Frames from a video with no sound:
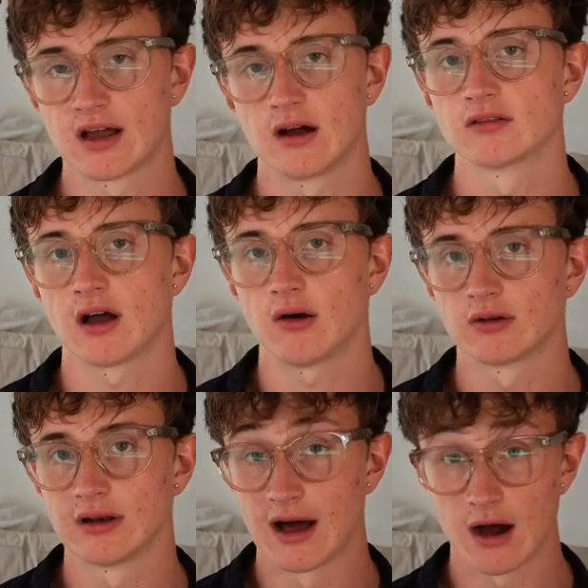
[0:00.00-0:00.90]
count
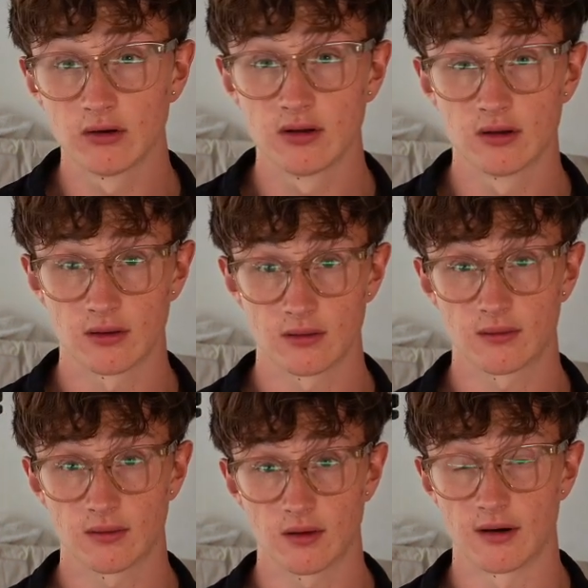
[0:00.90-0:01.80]
out loud,
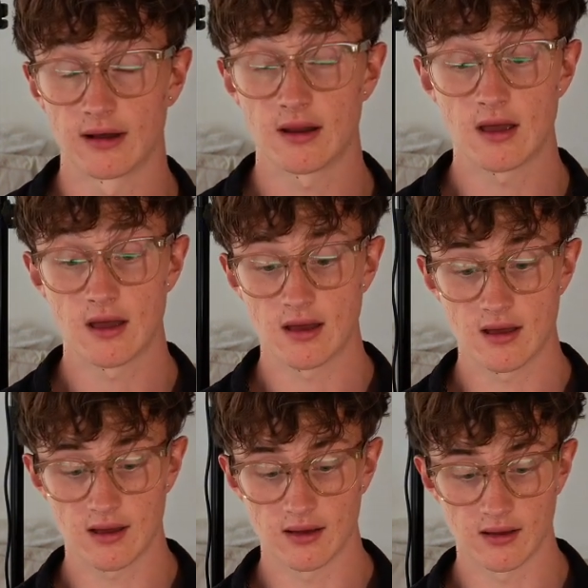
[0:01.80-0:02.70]
all right,
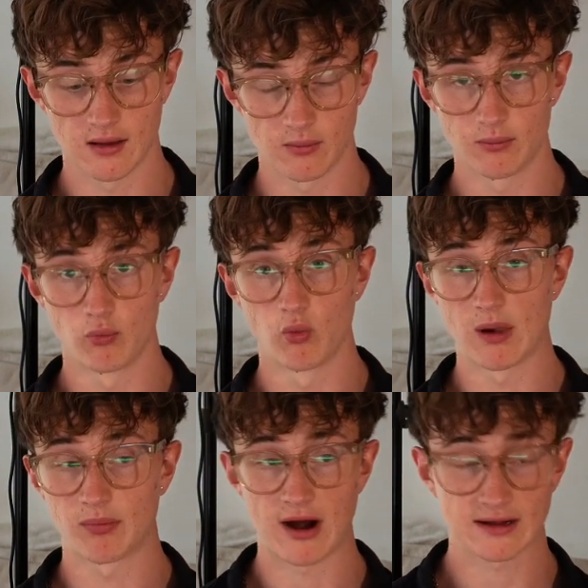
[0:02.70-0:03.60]

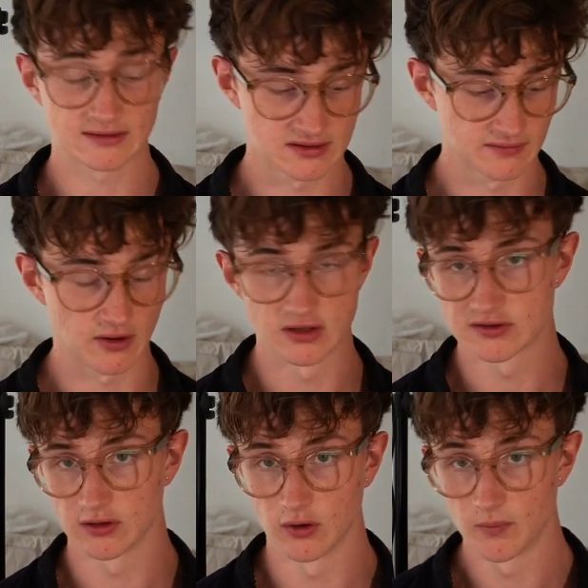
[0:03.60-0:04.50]
while practicing very
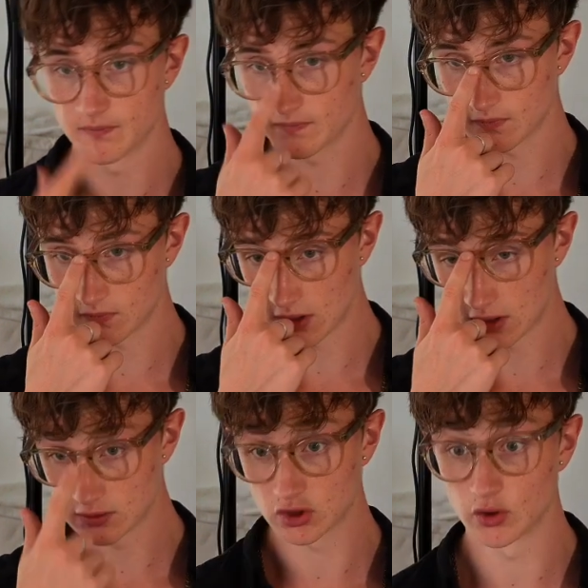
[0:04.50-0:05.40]
slow.
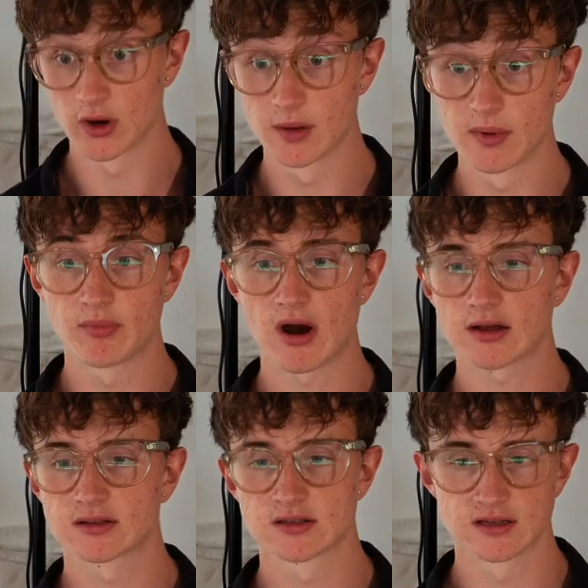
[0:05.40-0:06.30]
So you want to be
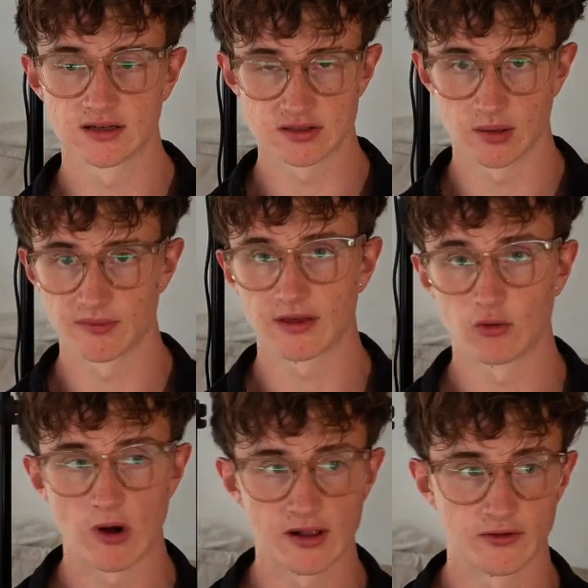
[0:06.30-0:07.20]
practicing
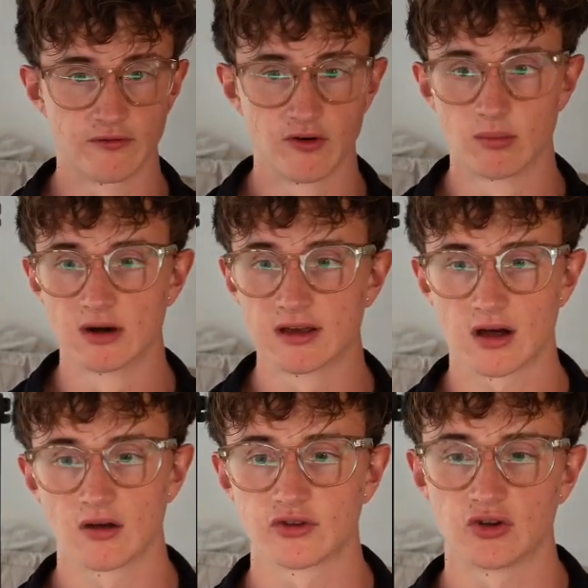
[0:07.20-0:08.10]
something while you're verbally
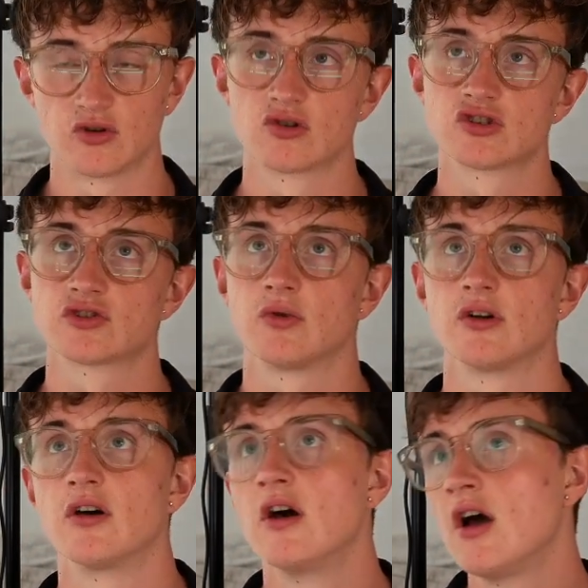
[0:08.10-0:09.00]
counting. You don't just want to,